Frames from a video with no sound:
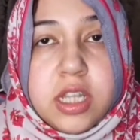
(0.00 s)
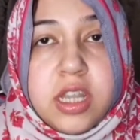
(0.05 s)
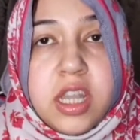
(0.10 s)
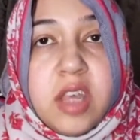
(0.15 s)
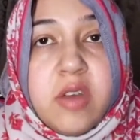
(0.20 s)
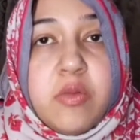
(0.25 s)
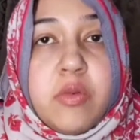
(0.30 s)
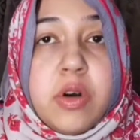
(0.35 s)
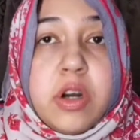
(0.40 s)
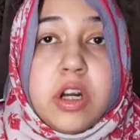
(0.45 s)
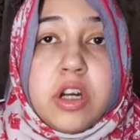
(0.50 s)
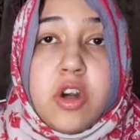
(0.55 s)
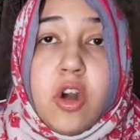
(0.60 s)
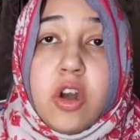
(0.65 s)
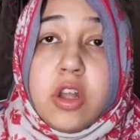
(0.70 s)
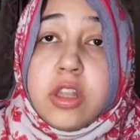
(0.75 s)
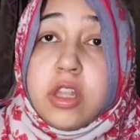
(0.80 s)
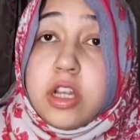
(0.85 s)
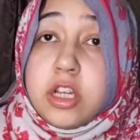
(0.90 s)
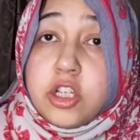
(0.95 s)
they work
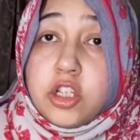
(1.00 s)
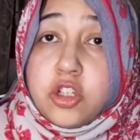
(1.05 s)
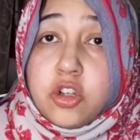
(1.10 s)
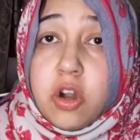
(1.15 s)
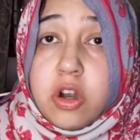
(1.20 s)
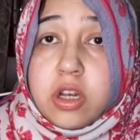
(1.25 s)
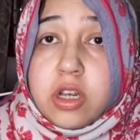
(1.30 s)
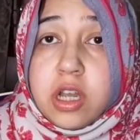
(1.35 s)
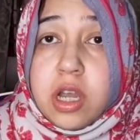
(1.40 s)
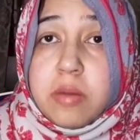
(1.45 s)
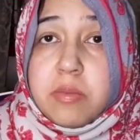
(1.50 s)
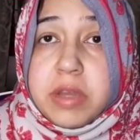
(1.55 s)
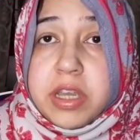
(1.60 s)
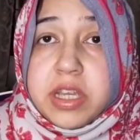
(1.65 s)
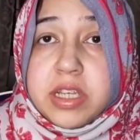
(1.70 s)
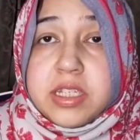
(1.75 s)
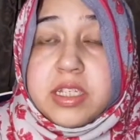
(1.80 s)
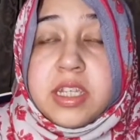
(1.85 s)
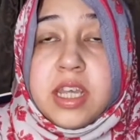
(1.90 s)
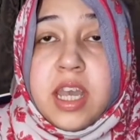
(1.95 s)
on their
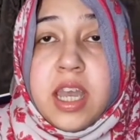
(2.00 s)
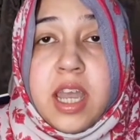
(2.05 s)
shortcomings